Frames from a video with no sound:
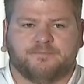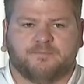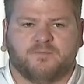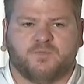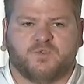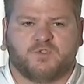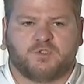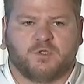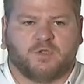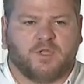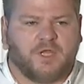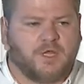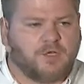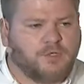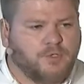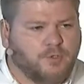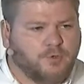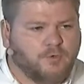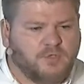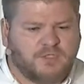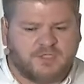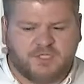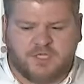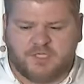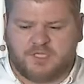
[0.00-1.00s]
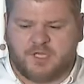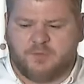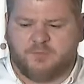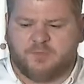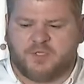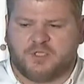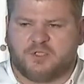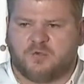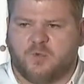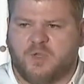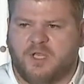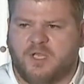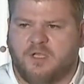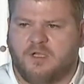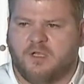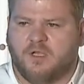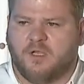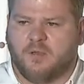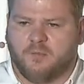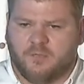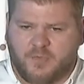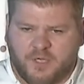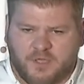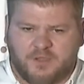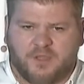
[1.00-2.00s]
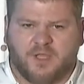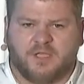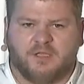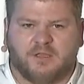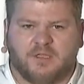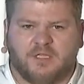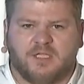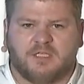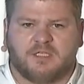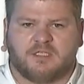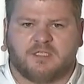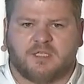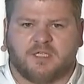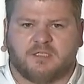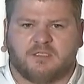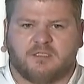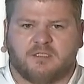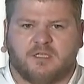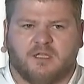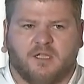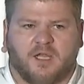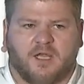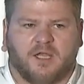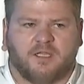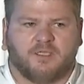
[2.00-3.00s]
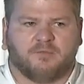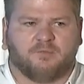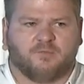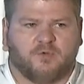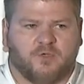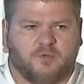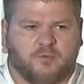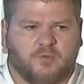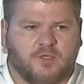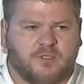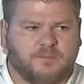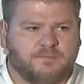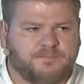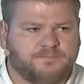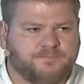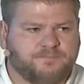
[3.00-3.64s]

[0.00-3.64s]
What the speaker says: So there are nuances in between, but I think these sets the line pretty well.